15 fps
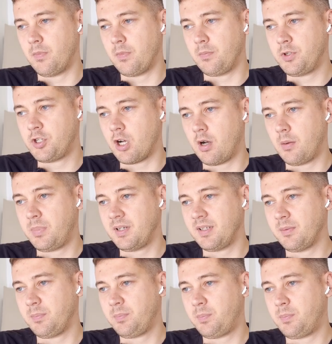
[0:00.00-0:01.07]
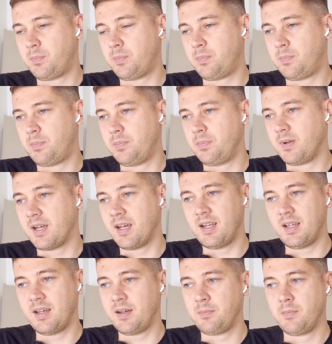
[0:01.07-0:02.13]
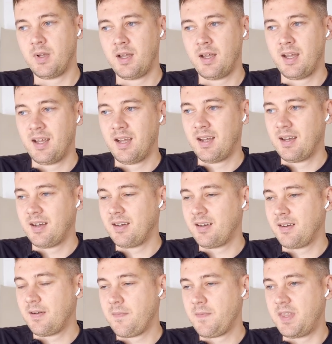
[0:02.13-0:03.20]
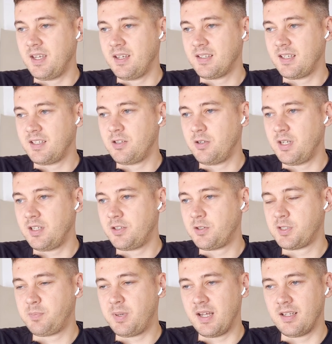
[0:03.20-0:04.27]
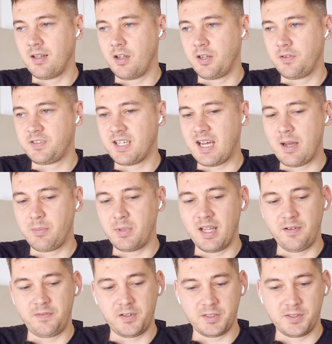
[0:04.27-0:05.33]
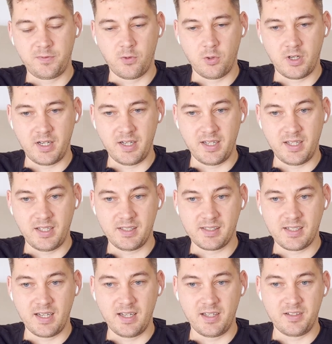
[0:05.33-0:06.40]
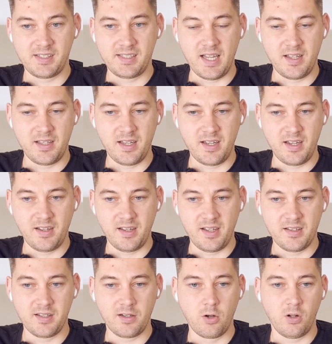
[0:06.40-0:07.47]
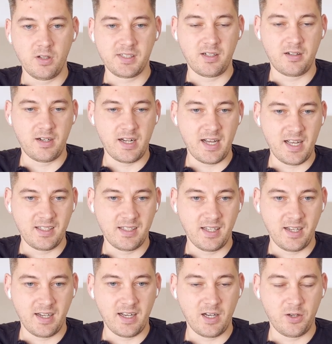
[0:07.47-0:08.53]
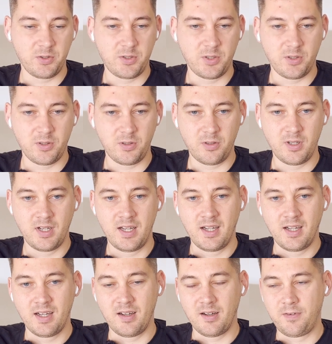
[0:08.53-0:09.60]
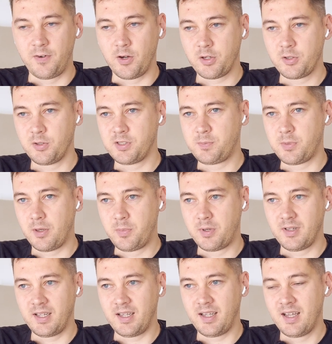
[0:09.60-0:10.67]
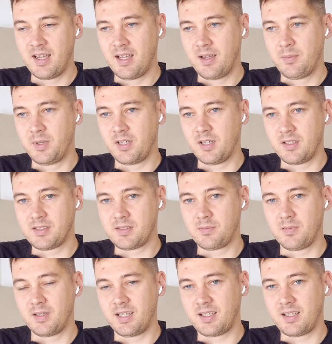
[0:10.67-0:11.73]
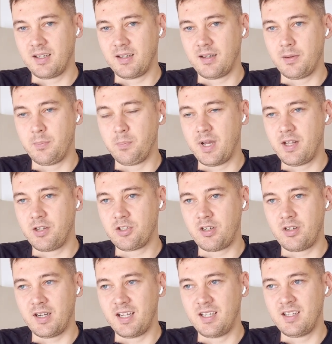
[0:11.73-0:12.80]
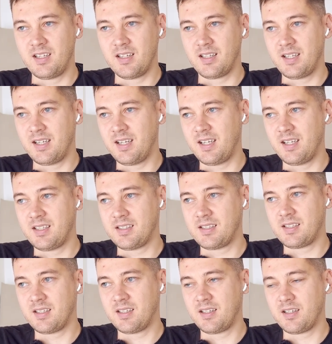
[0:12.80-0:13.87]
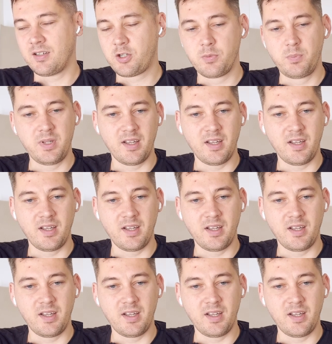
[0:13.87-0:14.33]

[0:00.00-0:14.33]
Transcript: job and kind of thing that you need to spend a lot of time and efforts for is kind of understanding if the goals are right, how to focus properly, because manager ideally should be